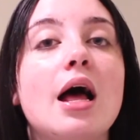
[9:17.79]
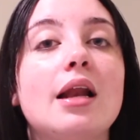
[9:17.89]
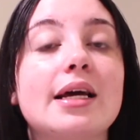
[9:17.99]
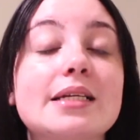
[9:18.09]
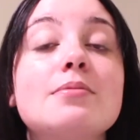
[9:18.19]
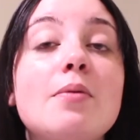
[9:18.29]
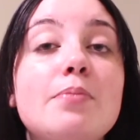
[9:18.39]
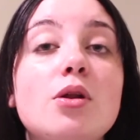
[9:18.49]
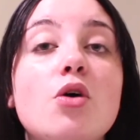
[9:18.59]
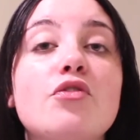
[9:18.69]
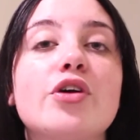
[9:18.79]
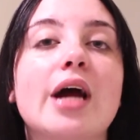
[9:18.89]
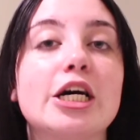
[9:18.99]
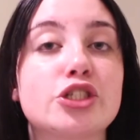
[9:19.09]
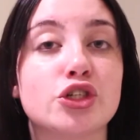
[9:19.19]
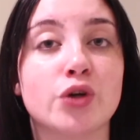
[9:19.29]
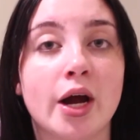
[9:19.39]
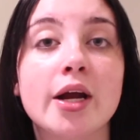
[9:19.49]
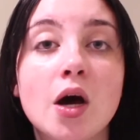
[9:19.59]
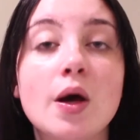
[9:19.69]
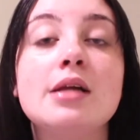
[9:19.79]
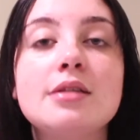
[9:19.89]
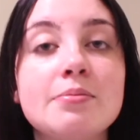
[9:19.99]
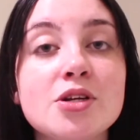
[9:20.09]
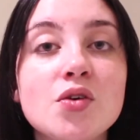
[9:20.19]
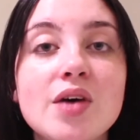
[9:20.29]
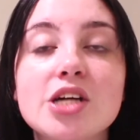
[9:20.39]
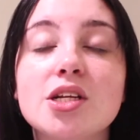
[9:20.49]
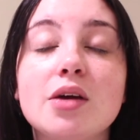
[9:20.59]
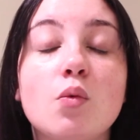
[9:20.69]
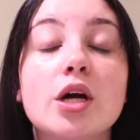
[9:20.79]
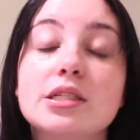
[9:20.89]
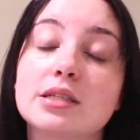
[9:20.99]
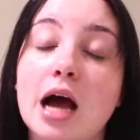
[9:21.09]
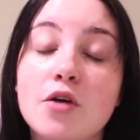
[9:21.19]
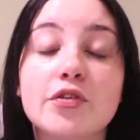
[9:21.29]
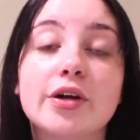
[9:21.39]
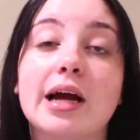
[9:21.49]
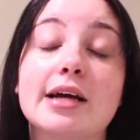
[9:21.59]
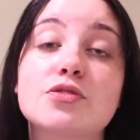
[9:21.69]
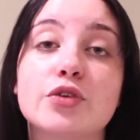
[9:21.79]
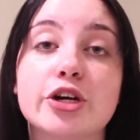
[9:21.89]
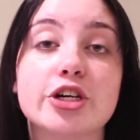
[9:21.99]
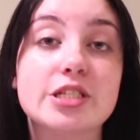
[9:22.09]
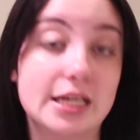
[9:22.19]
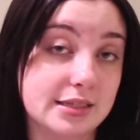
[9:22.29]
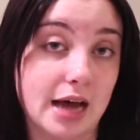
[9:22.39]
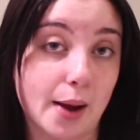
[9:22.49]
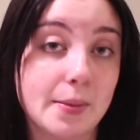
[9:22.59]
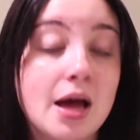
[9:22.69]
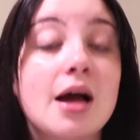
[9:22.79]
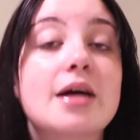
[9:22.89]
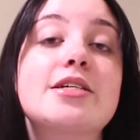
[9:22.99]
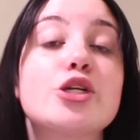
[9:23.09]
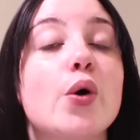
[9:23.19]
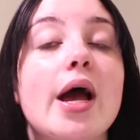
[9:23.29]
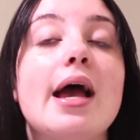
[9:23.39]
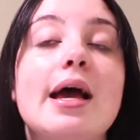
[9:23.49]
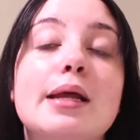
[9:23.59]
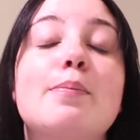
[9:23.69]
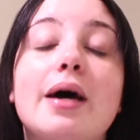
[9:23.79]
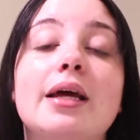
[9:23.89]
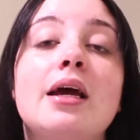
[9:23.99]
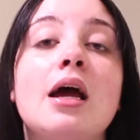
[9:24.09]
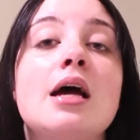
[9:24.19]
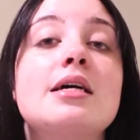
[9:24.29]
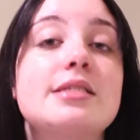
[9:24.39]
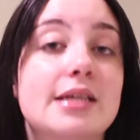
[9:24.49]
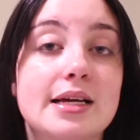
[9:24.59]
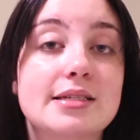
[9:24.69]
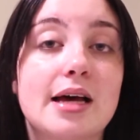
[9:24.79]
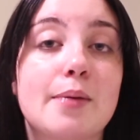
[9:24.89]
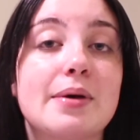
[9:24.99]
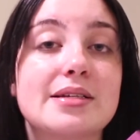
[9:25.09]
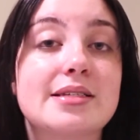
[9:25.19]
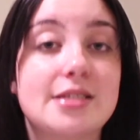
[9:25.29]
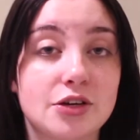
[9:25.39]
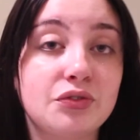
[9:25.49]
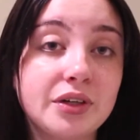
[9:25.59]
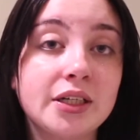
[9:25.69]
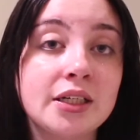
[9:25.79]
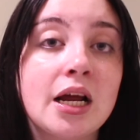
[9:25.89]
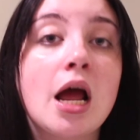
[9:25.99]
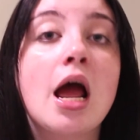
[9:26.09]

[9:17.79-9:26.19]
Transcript: link them down below for you guys to try it out and let me know if it actually worked out for you guys for your skin type because I know anybody skin type is different